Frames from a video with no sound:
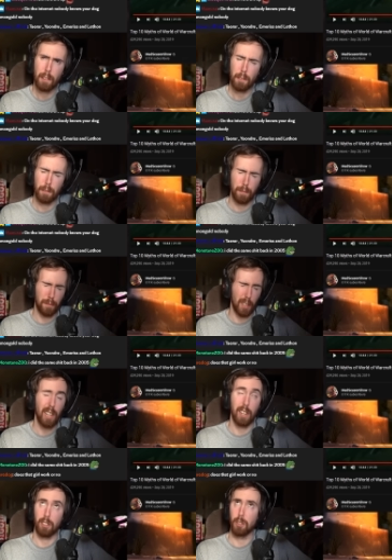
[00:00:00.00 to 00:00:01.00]

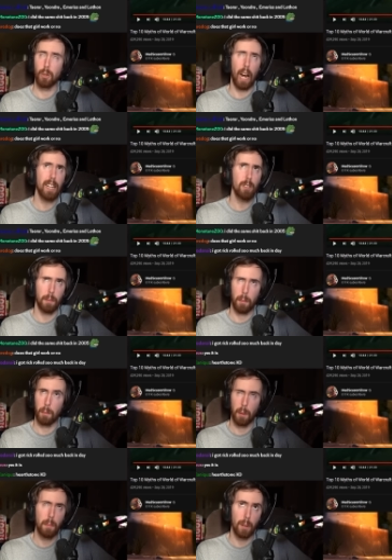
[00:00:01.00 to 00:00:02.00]
Fuck, dude, I don't even
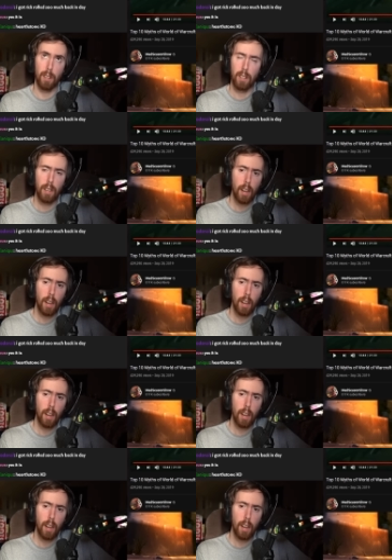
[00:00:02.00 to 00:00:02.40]
remember.